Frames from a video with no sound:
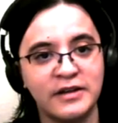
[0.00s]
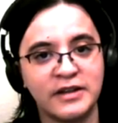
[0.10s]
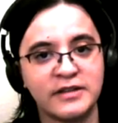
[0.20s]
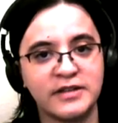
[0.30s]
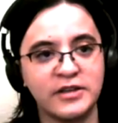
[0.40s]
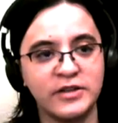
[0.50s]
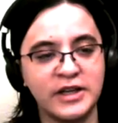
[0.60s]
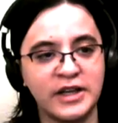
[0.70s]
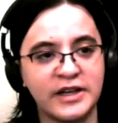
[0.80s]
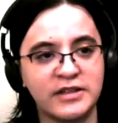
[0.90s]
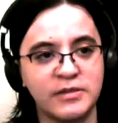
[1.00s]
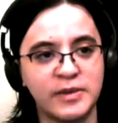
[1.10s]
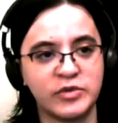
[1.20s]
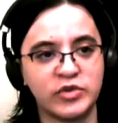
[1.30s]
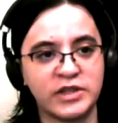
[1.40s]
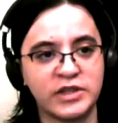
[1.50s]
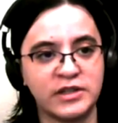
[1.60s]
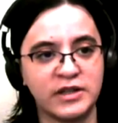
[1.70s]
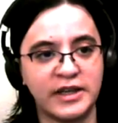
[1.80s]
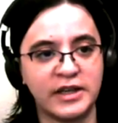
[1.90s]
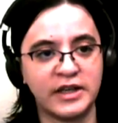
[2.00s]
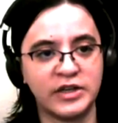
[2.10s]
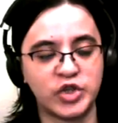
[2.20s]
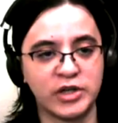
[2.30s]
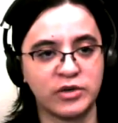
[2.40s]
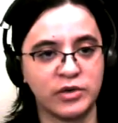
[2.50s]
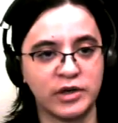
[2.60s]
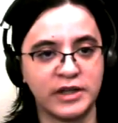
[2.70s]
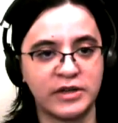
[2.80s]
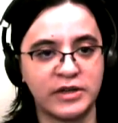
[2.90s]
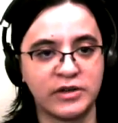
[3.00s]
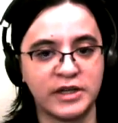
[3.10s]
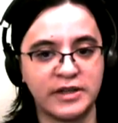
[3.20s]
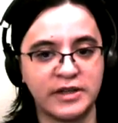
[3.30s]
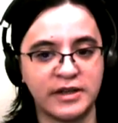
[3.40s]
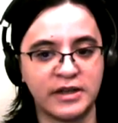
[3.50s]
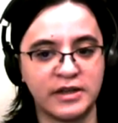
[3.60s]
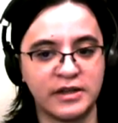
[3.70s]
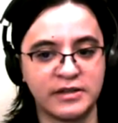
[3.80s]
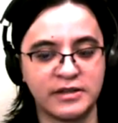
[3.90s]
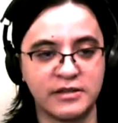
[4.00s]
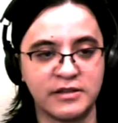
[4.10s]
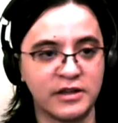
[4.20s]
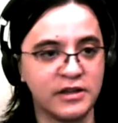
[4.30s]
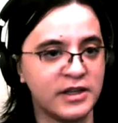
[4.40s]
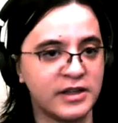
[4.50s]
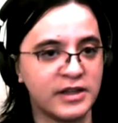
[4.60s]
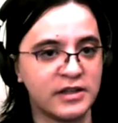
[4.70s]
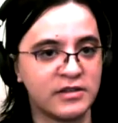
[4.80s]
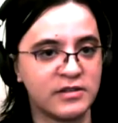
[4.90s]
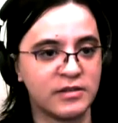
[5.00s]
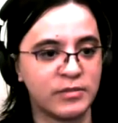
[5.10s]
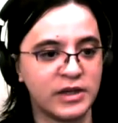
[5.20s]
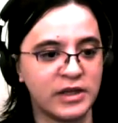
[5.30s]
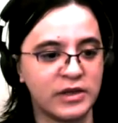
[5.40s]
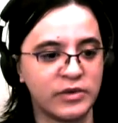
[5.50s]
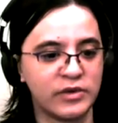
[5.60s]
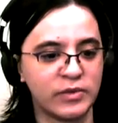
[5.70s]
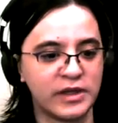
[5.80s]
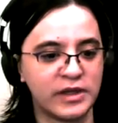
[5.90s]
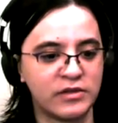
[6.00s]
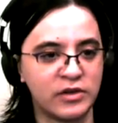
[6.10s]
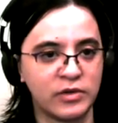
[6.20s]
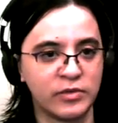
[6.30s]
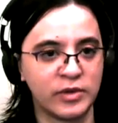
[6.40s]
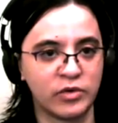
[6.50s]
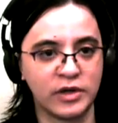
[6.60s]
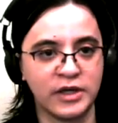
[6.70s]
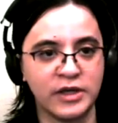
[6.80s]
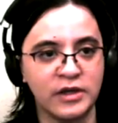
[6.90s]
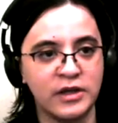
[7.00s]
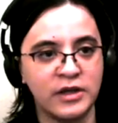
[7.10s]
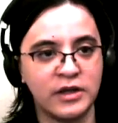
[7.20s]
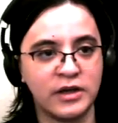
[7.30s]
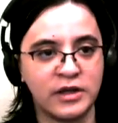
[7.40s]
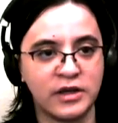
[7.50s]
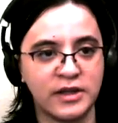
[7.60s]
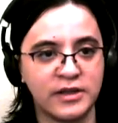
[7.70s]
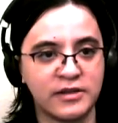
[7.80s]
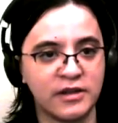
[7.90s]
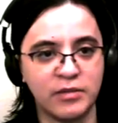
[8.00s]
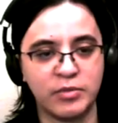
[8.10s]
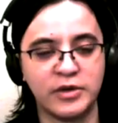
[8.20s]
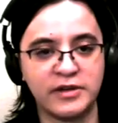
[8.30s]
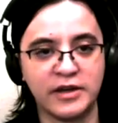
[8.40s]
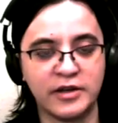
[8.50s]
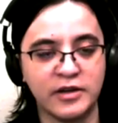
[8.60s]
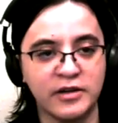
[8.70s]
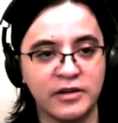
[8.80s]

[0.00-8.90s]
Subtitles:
Because I don't think it has to be restricted to like a chair or a lead or anything necessarily. I think it's somebody who is willing to do the recording and the slide put together.